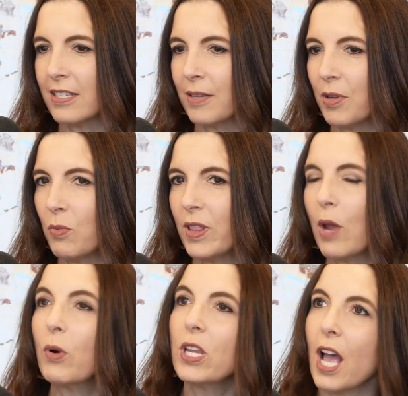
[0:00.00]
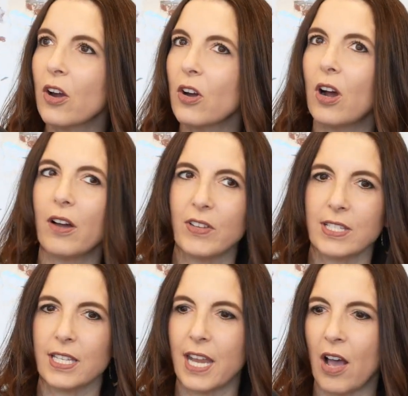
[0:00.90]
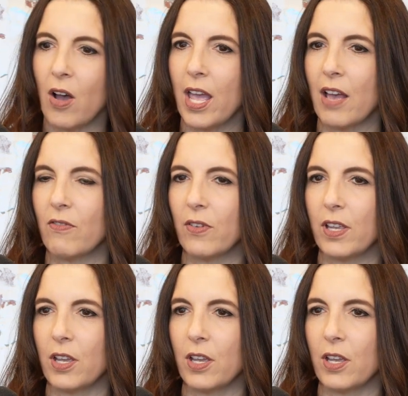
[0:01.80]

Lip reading: I mean, when they were younger, obviously now I have,